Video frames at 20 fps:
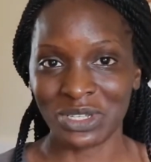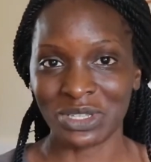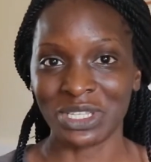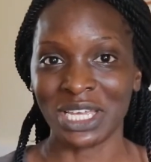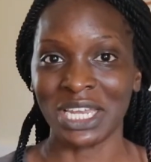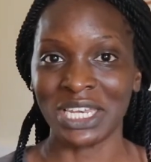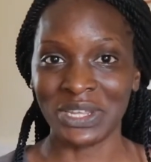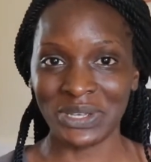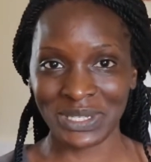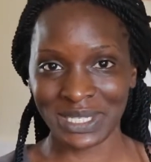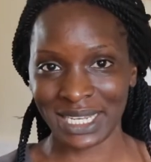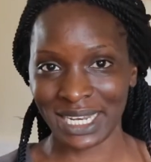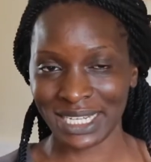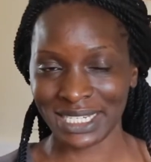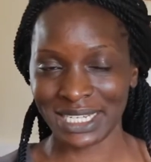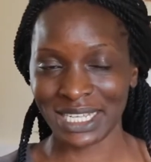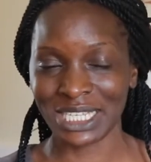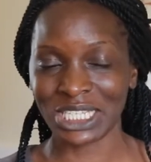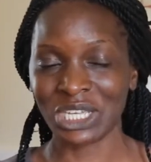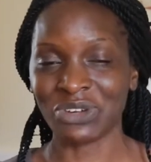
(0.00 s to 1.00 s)
to their
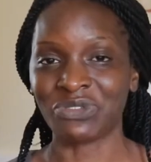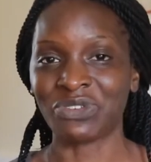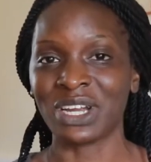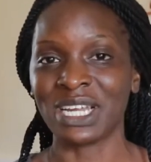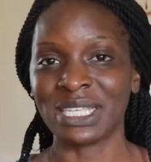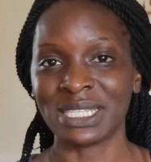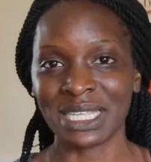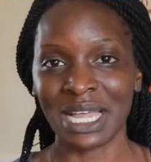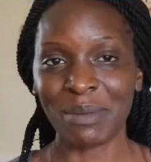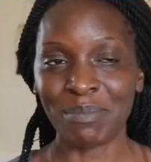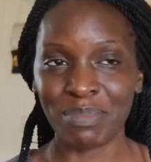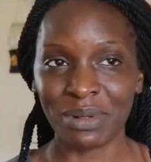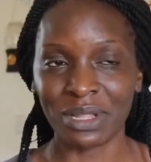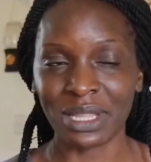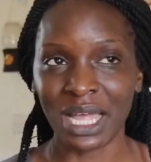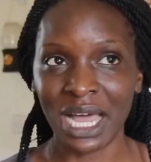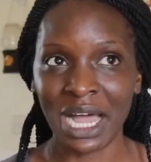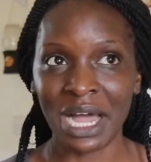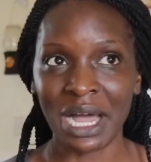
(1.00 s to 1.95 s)
newsletters. So for example,